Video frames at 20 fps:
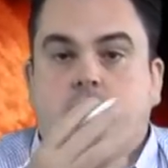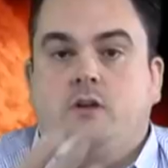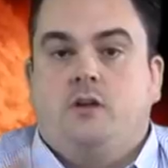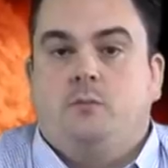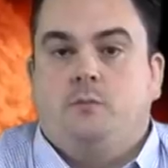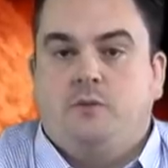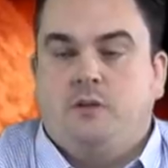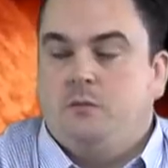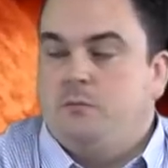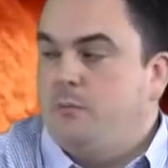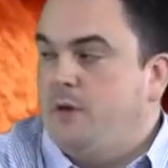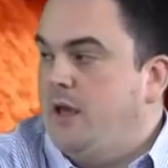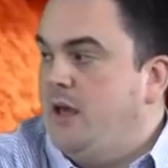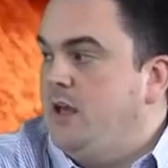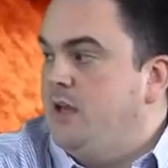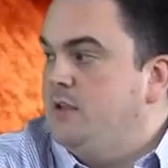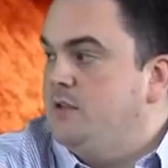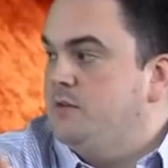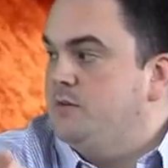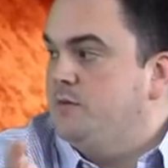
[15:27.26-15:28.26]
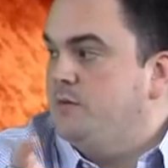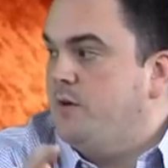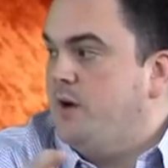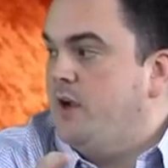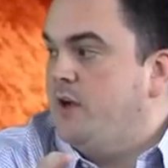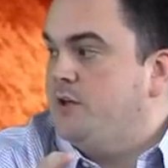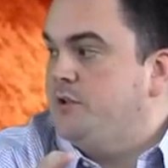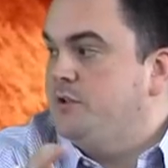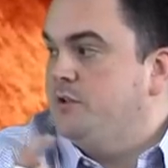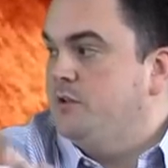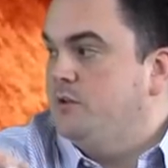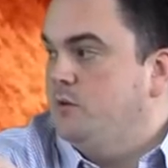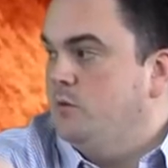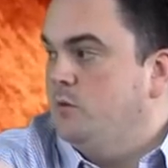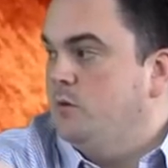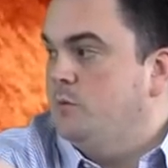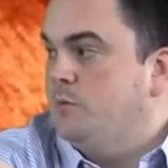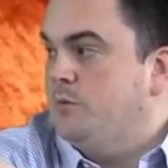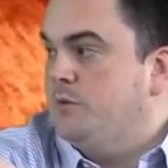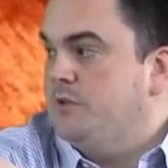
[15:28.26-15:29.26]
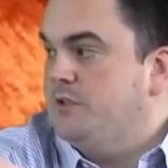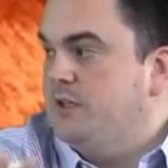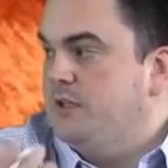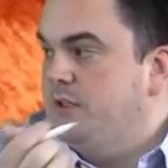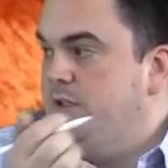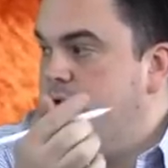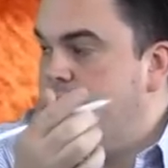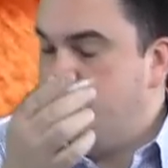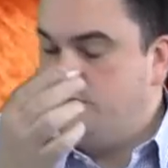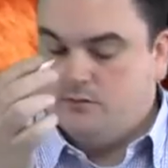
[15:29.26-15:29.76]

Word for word: it can be mass, fraction, or percentage?